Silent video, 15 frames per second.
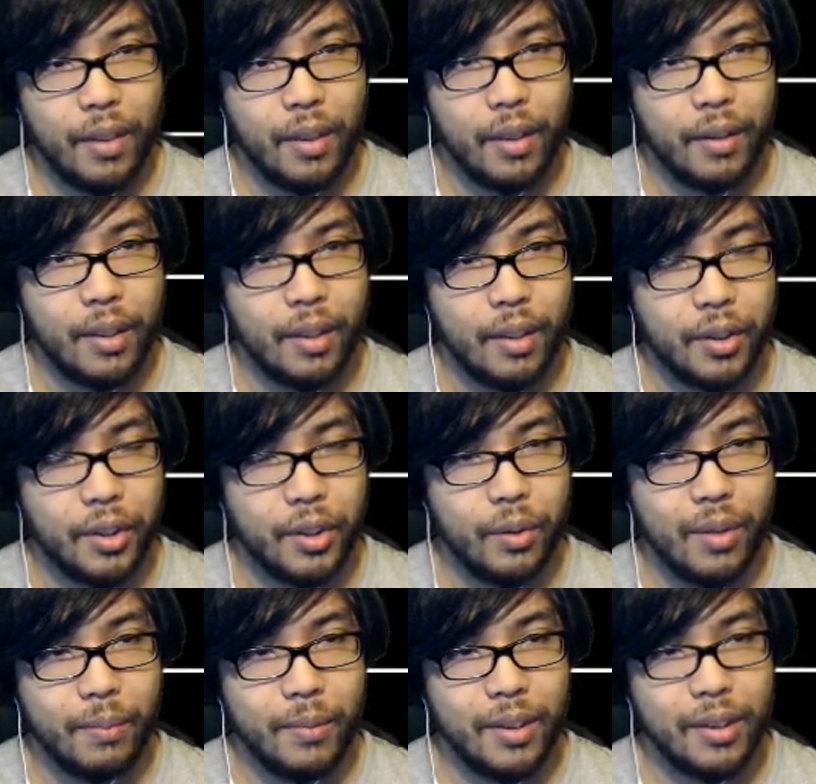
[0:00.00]
There are
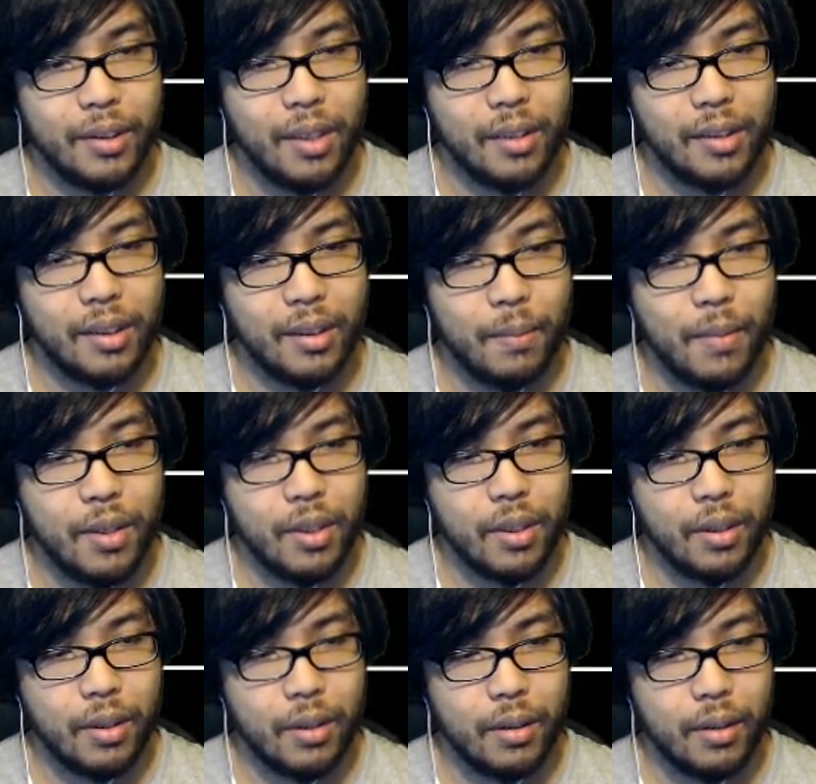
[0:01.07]
2 empty slots in the
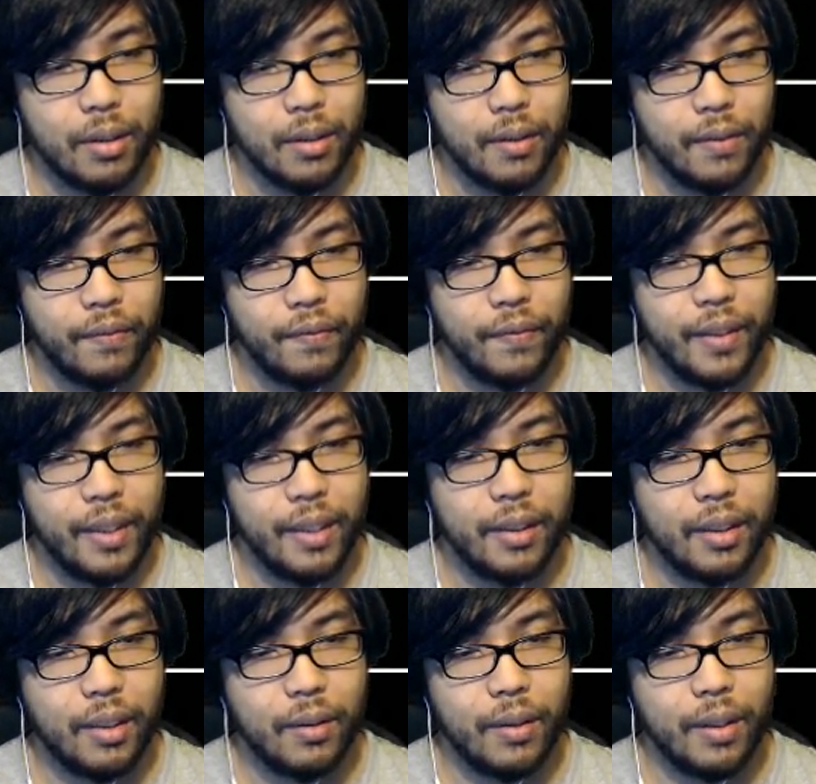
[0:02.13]
Muncher. Feed
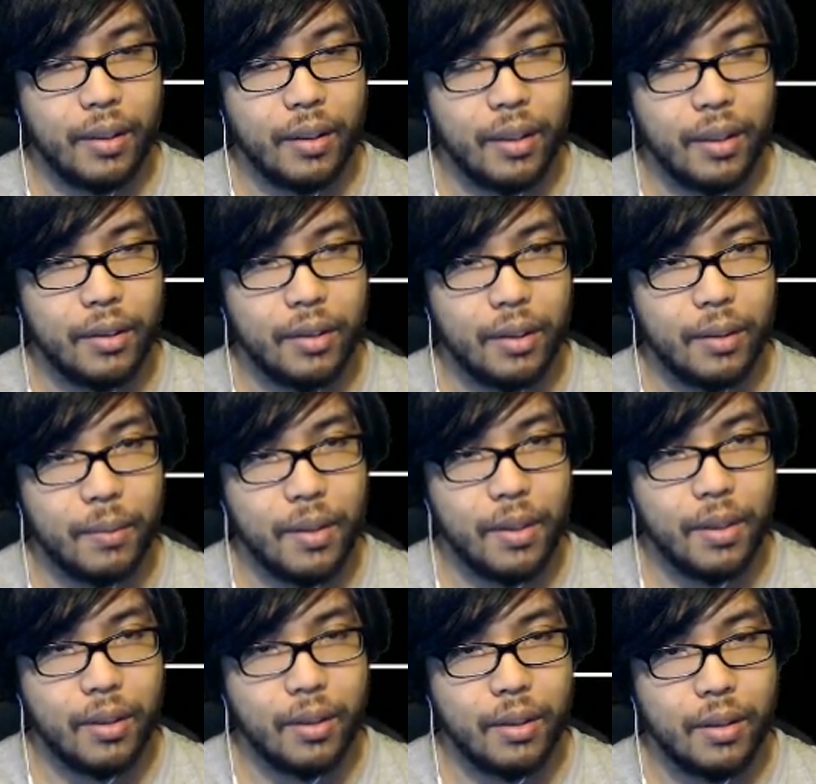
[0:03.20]
current gun to the
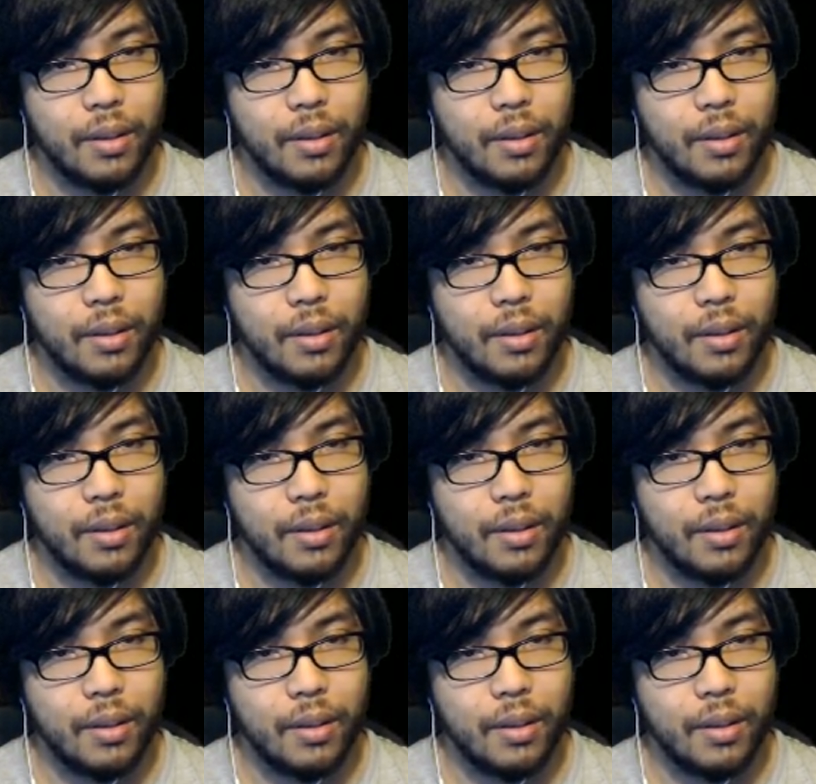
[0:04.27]
Muncher.